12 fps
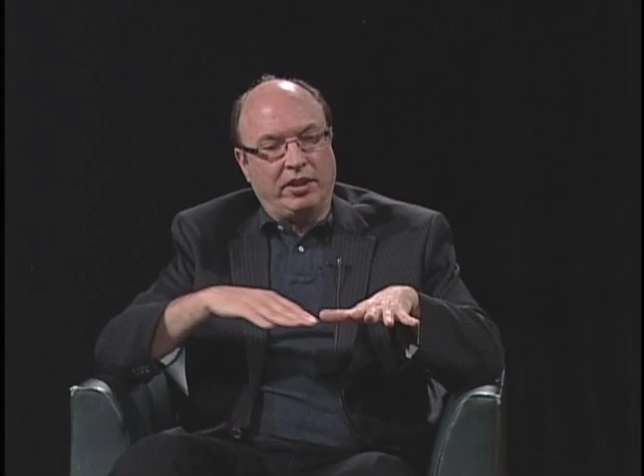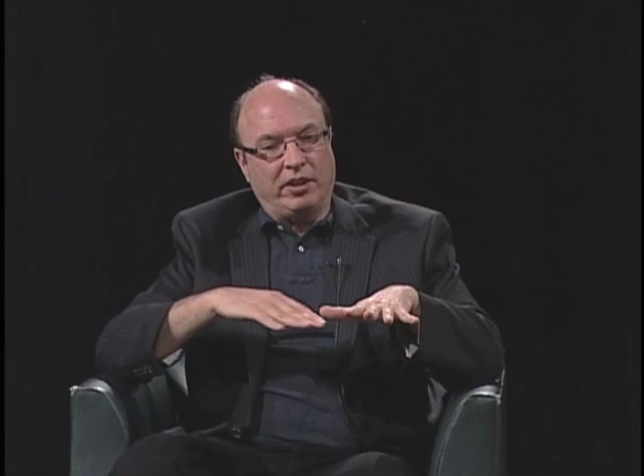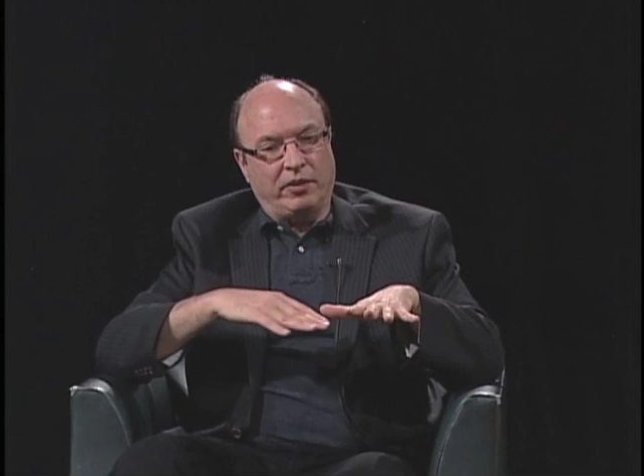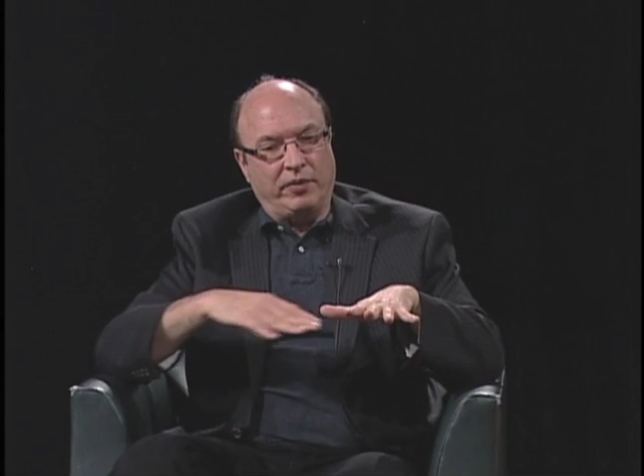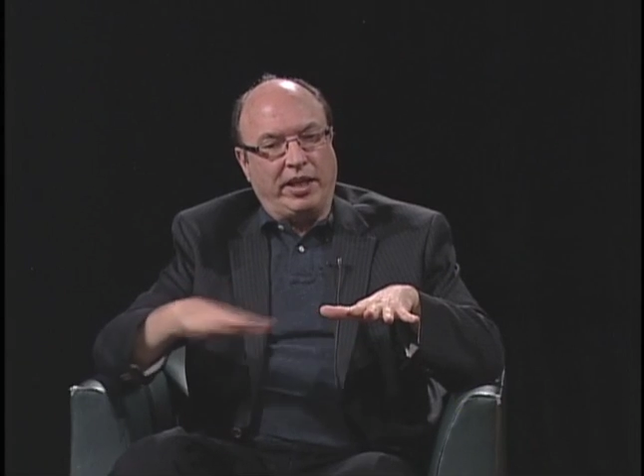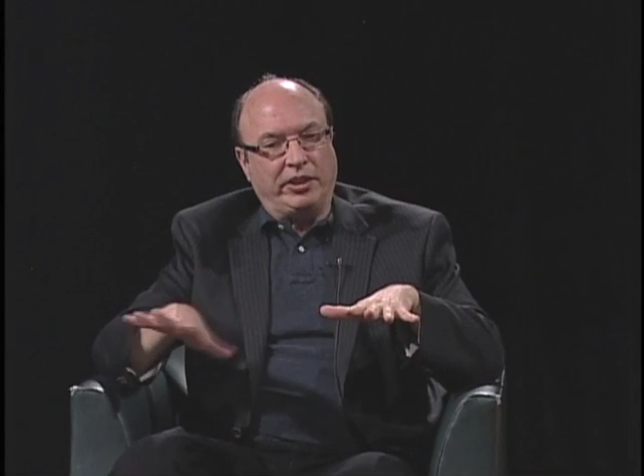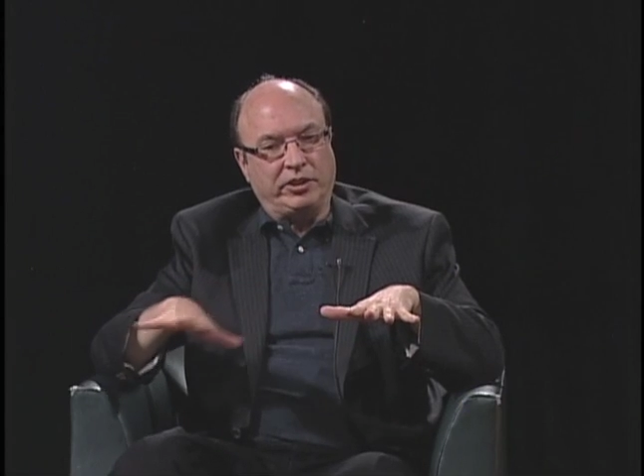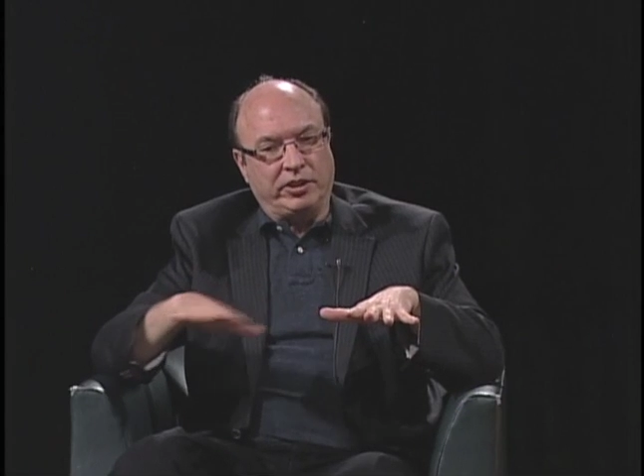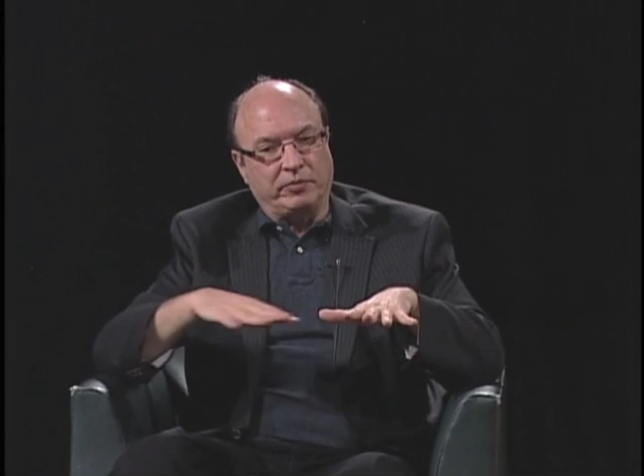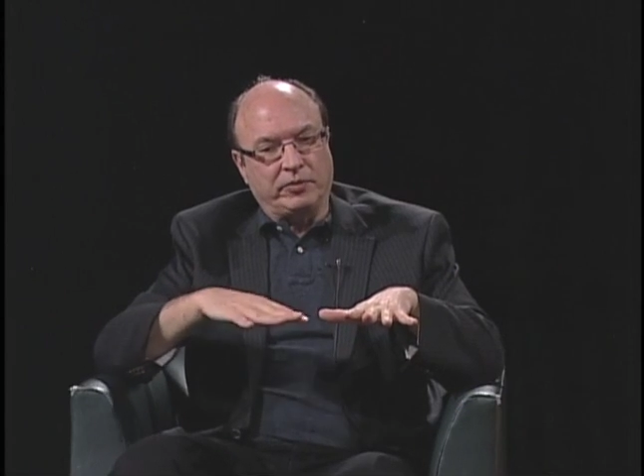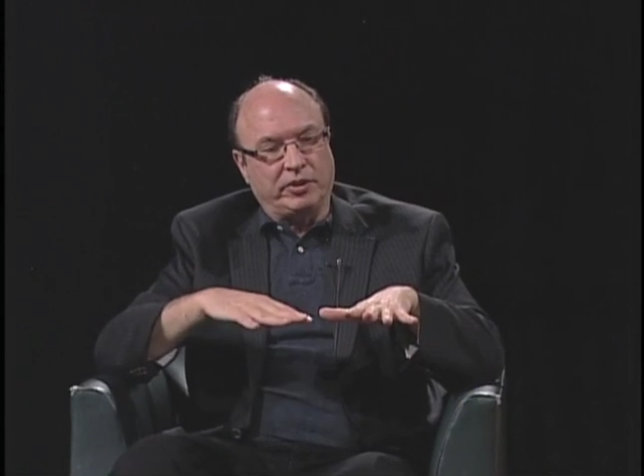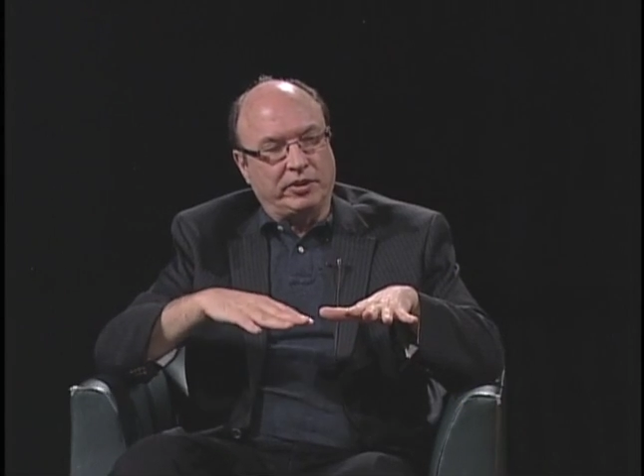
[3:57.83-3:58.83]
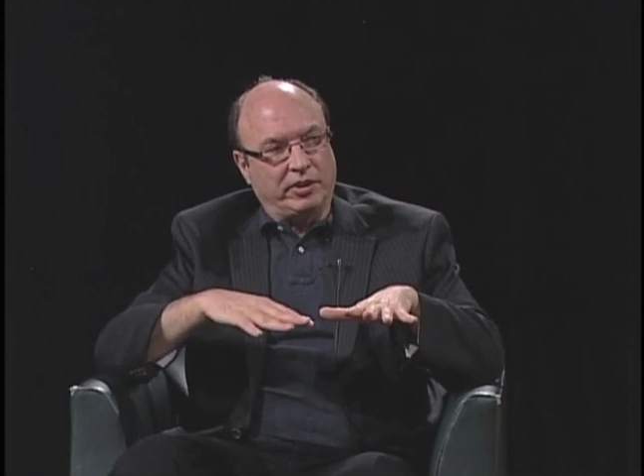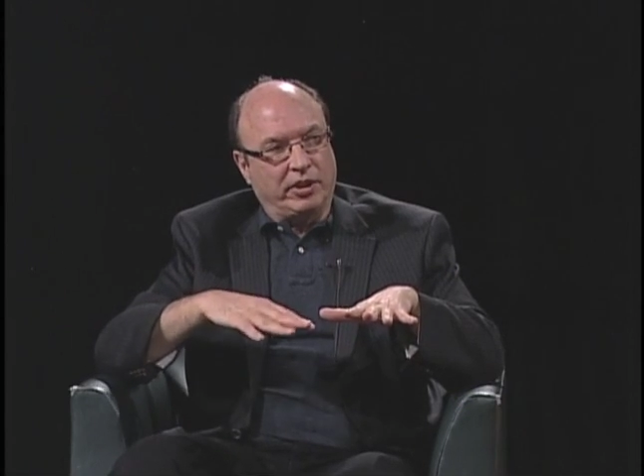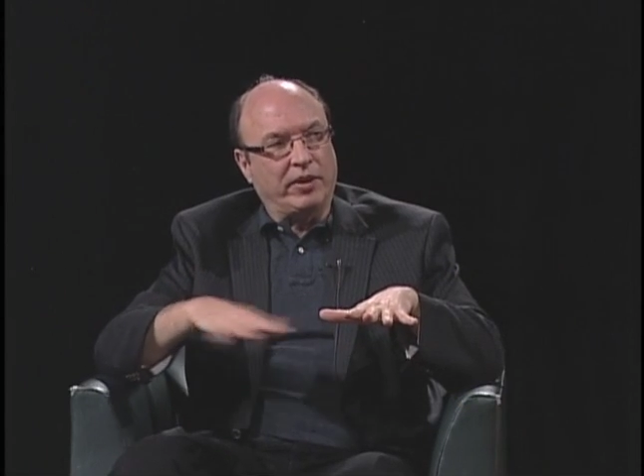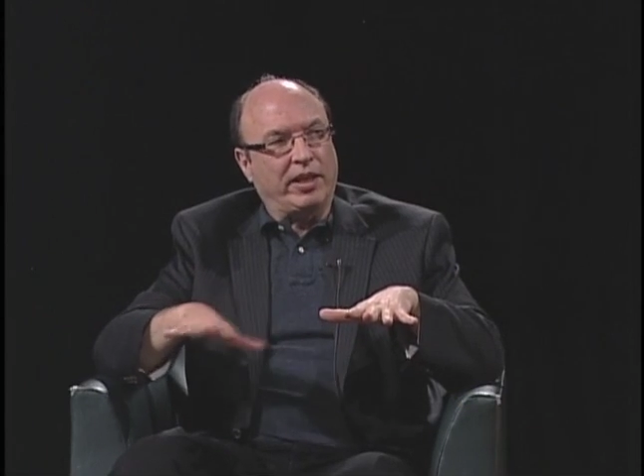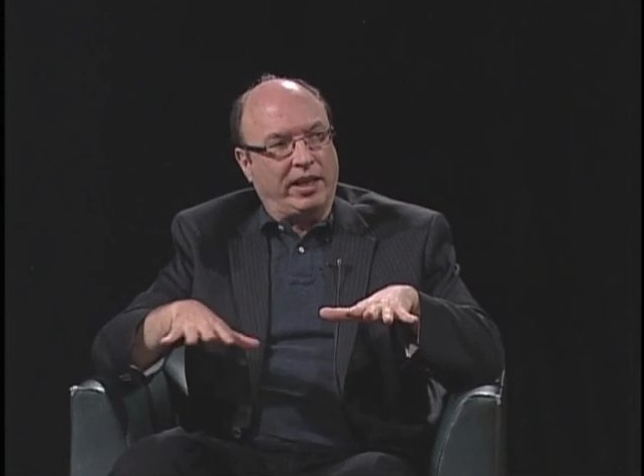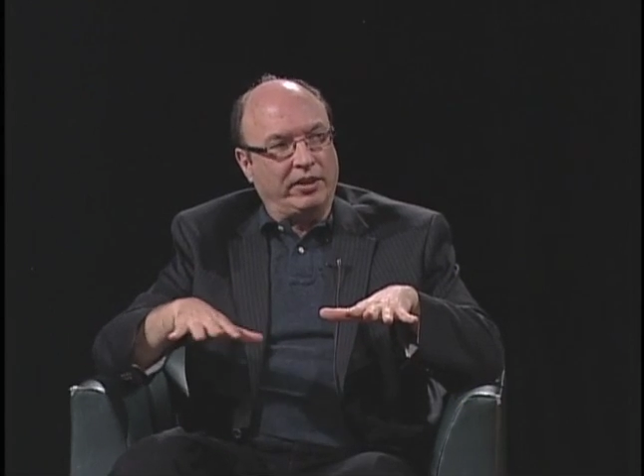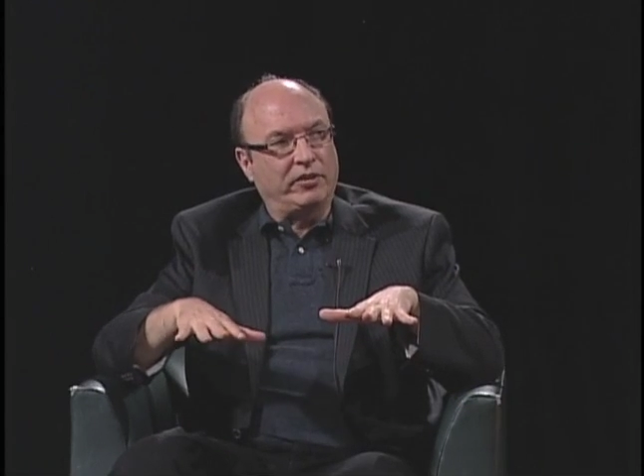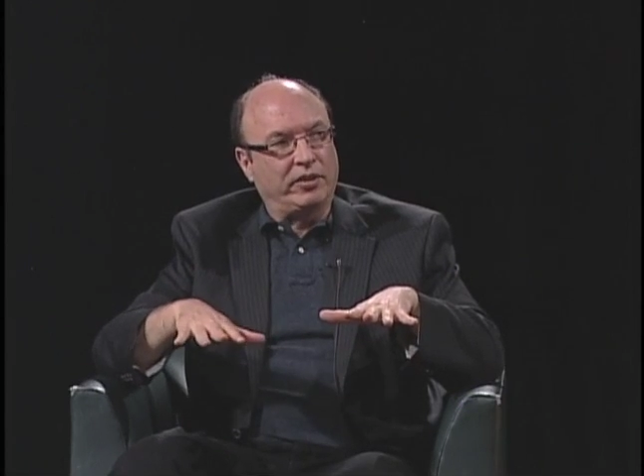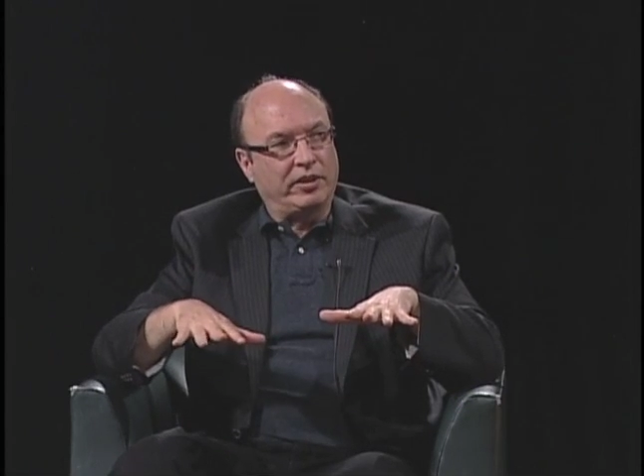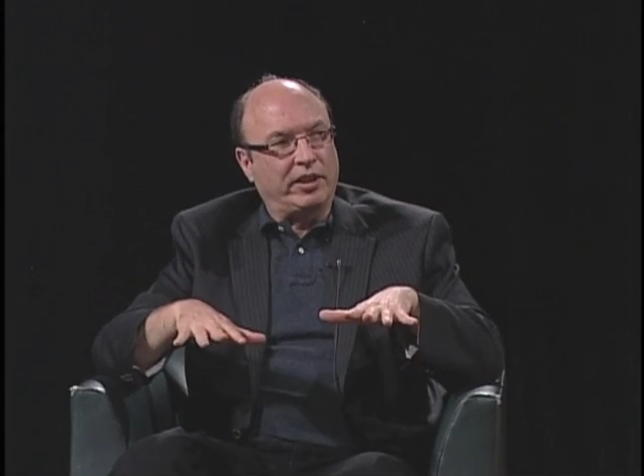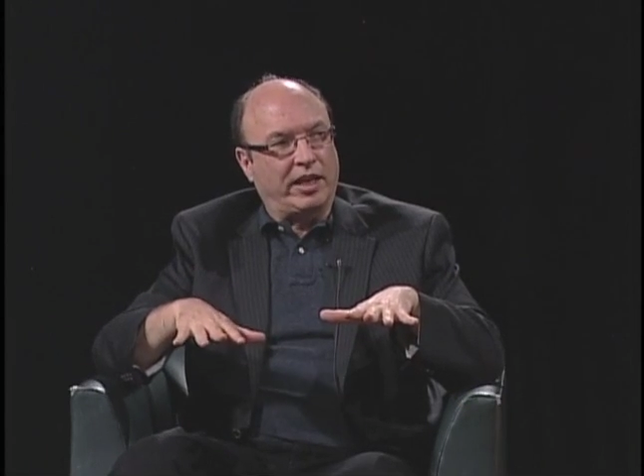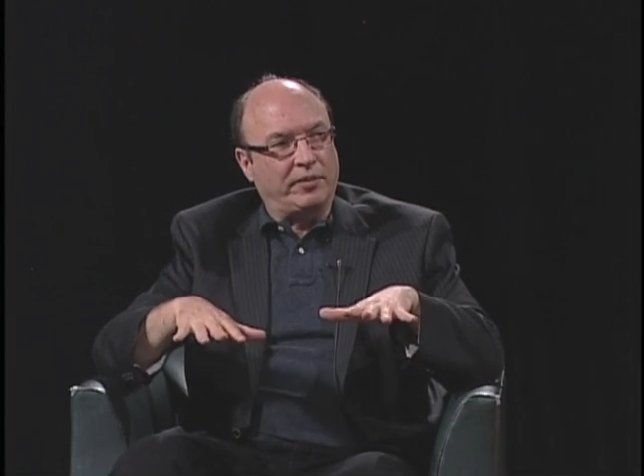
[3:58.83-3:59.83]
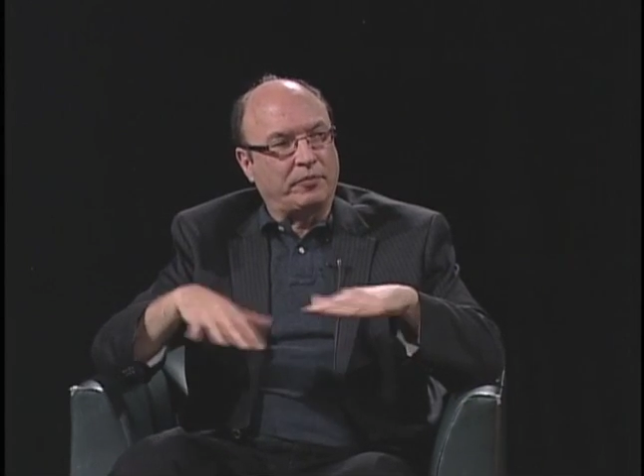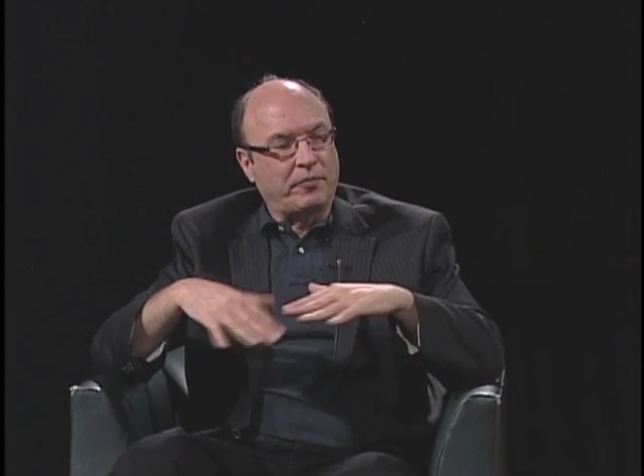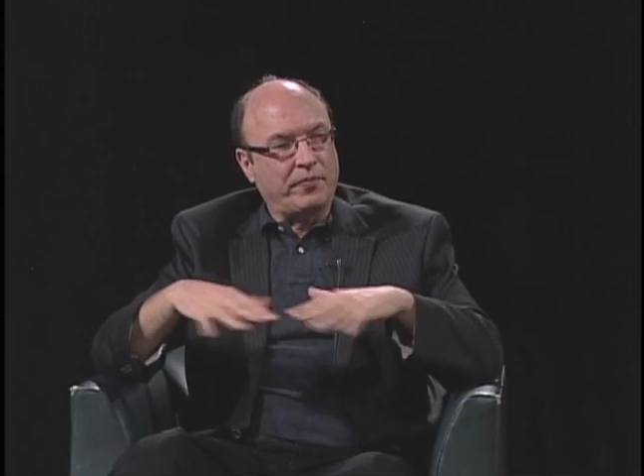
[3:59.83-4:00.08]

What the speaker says: of ancient hurricanes that